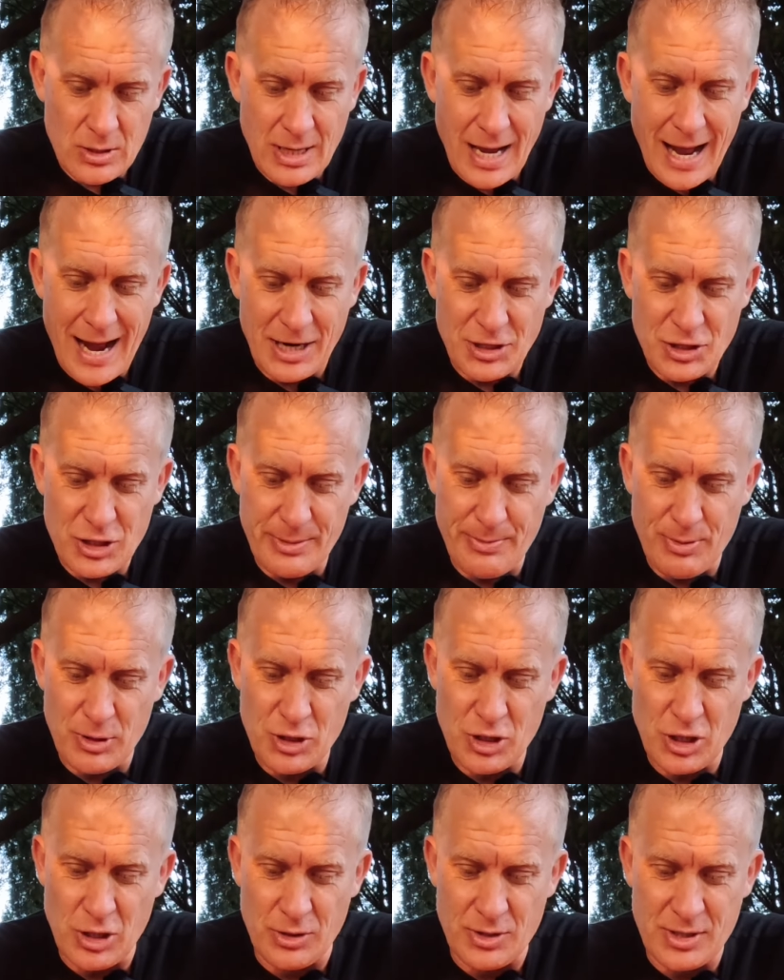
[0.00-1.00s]
actually
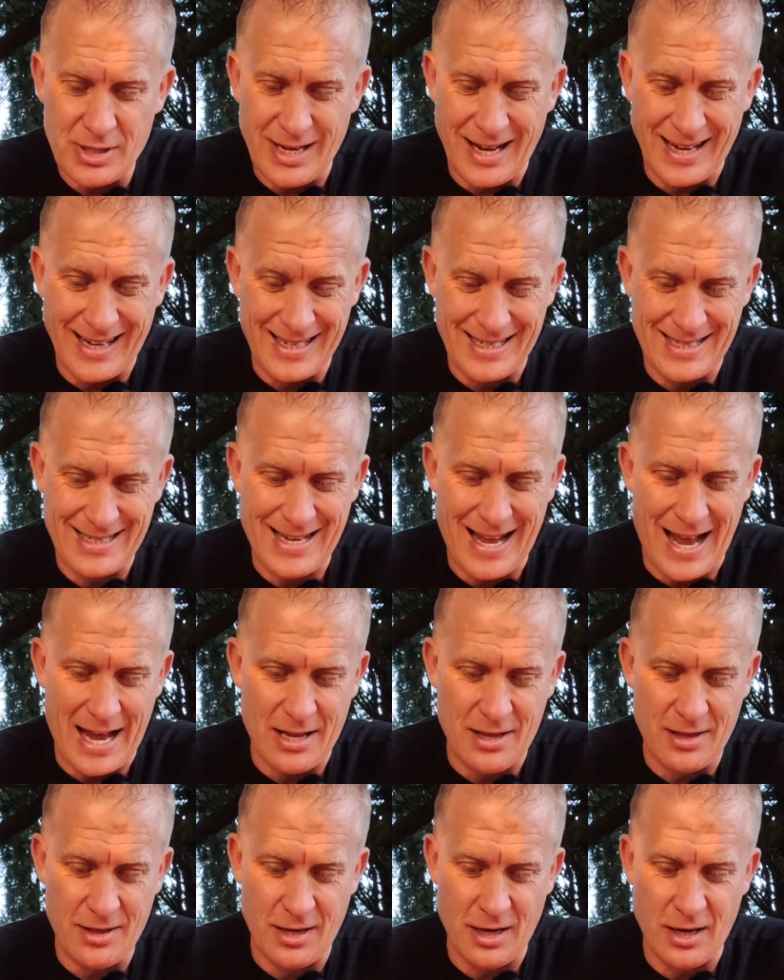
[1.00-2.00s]
produce a cassette
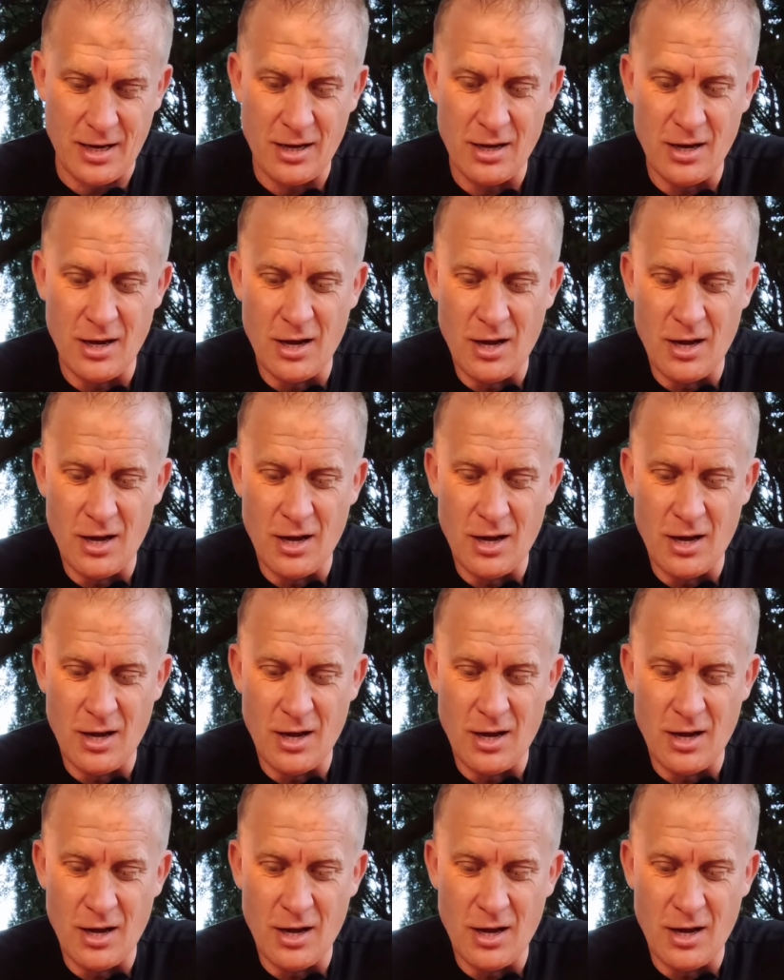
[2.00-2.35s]
that